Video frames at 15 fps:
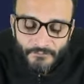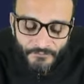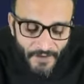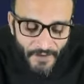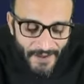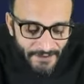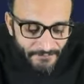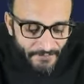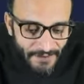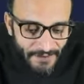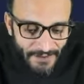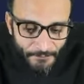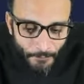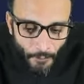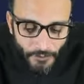Very,
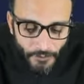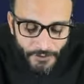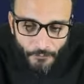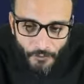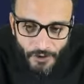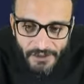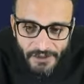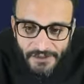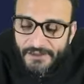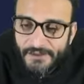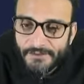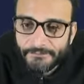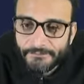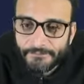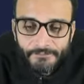very important
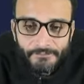words.